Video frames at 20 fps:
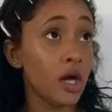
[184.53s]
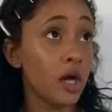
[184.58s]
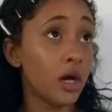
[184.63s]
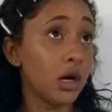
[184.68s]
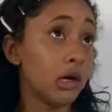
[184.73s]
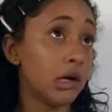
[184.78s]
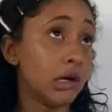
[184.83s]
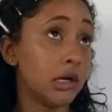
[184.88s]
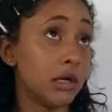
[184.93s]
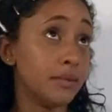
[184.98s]

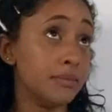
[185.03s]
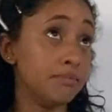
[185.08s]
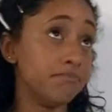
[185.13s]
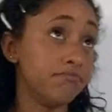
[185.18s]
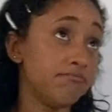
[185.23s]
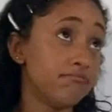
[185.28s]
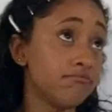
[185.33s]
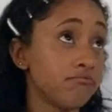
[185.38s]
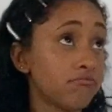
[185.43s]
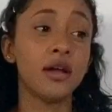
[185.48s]

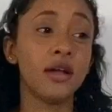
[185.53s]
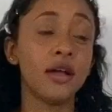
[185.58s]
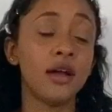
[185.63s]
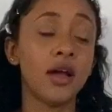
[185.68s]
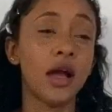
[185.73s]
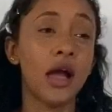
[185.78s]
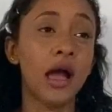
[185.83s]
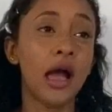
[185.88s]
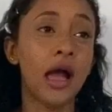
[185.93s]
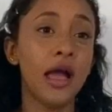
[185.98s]
I'm
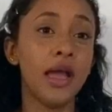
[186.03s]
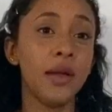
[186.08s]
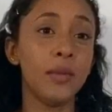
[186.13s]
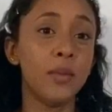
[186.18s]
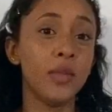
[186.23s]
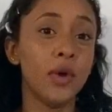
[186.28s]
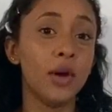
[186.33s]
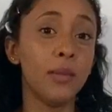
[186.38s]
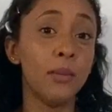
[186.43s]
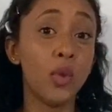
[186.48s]

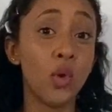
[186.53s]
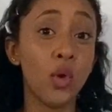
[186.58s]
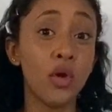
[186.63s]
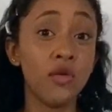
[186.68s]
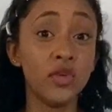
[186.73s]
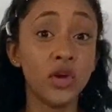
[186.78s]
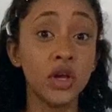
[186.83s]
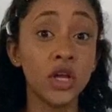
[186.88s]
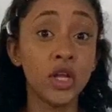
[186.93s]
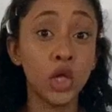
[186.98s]
more
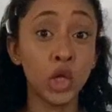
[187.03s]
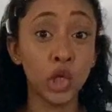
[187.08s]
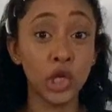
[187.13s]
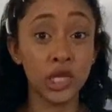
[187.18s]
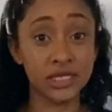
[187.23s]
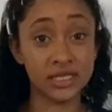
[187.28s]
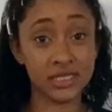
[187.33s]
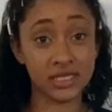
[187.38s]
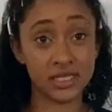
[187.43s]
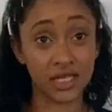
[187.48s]
of a
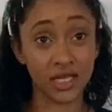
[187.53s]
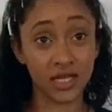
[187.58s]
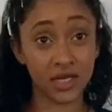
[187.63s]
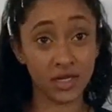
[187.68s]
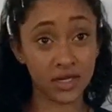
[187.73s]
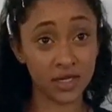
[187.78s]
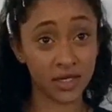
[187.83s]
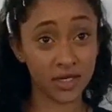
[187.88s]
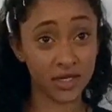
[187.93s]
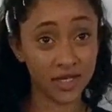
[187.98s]
holistic
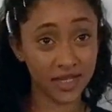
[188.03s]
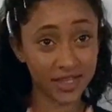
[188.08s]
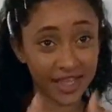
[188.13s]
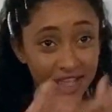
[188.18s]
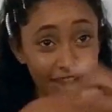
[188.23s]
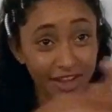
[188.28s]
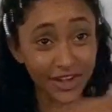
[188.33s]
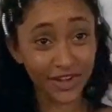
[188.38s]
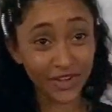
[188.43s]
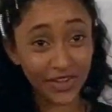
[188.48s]

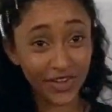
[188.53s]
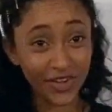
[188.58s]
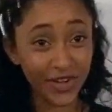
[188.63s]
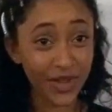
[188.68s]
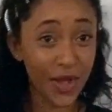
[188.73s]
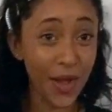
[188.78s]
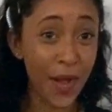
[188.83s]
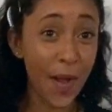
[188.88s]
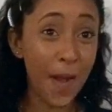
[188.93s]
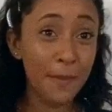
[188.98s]
kind of
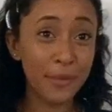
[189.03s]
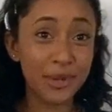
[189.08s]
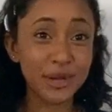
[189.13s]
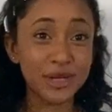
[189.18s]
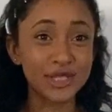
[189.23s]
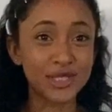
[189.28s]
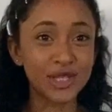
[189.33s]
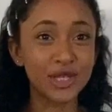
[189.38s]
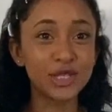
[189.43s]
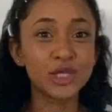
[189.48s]

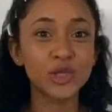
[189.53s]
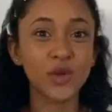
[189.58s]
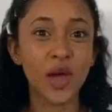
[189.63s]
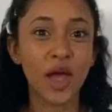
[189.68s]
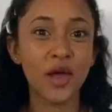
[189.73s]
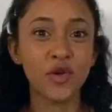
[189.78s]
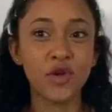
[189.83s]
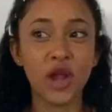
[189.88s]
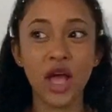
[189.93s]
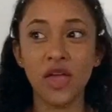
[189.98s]
person, so I
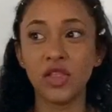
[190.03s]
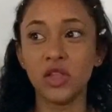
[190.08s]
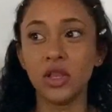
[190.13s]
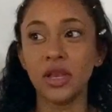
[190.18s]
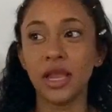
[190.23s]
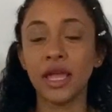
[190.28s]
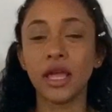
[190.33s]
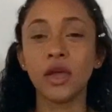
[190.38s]
would rather